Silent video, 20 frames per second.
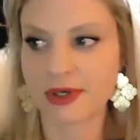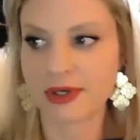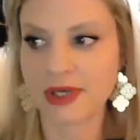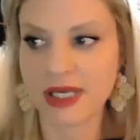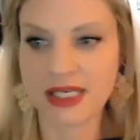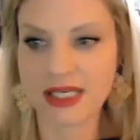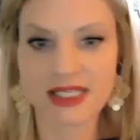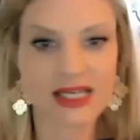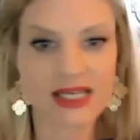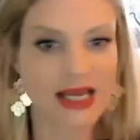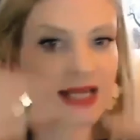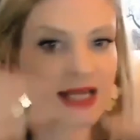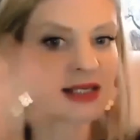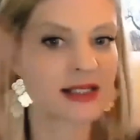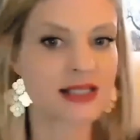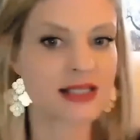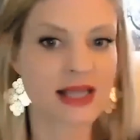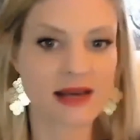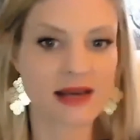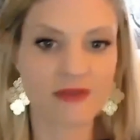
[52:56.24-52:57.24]

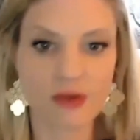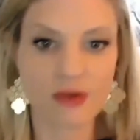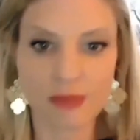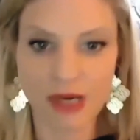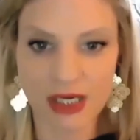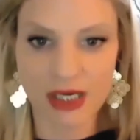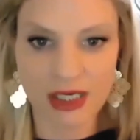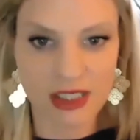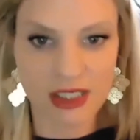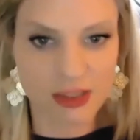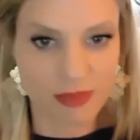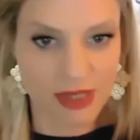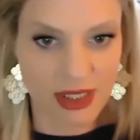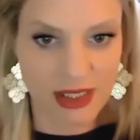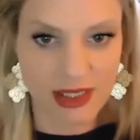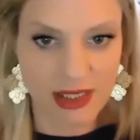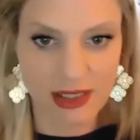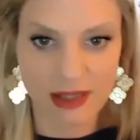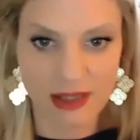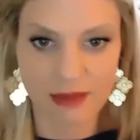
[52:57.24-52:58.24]
intend everybody to
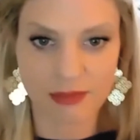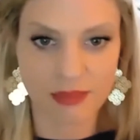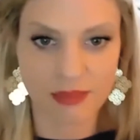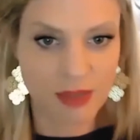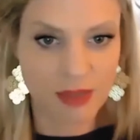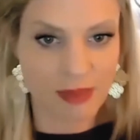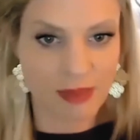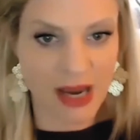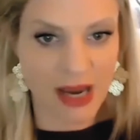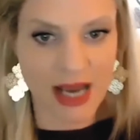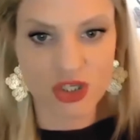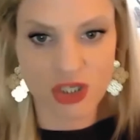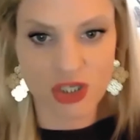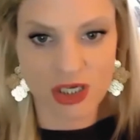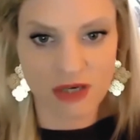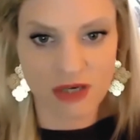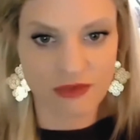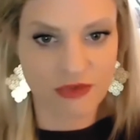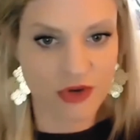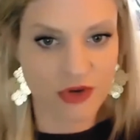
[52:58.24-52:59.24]
be
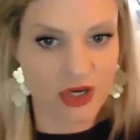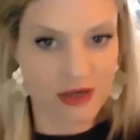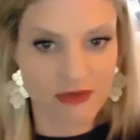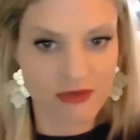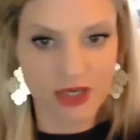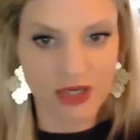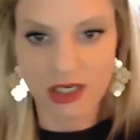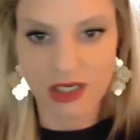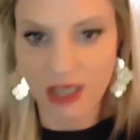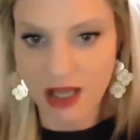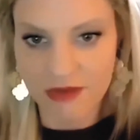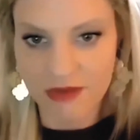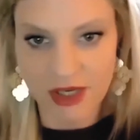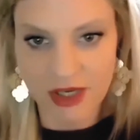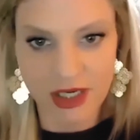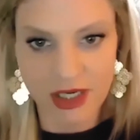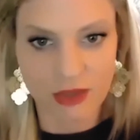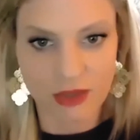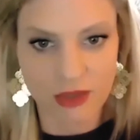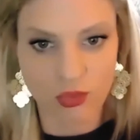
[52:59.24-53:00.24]
compassionate and forgiving and
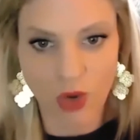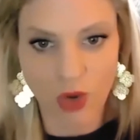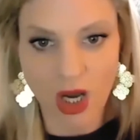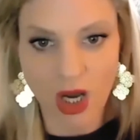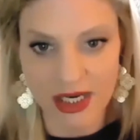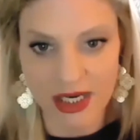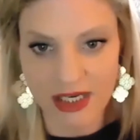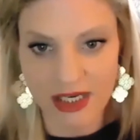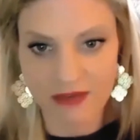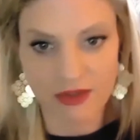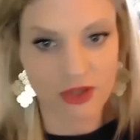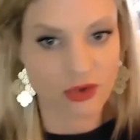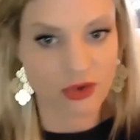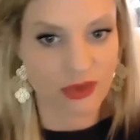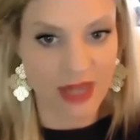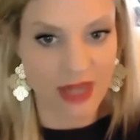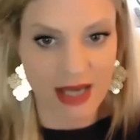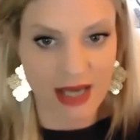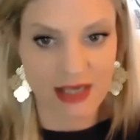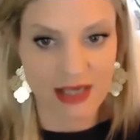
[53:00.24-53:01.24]
loving and one, even though
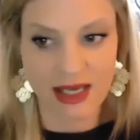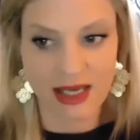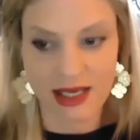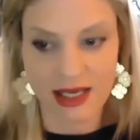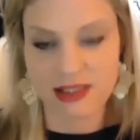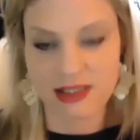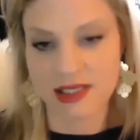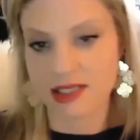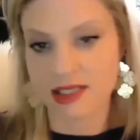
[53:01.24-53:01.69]
that, yes,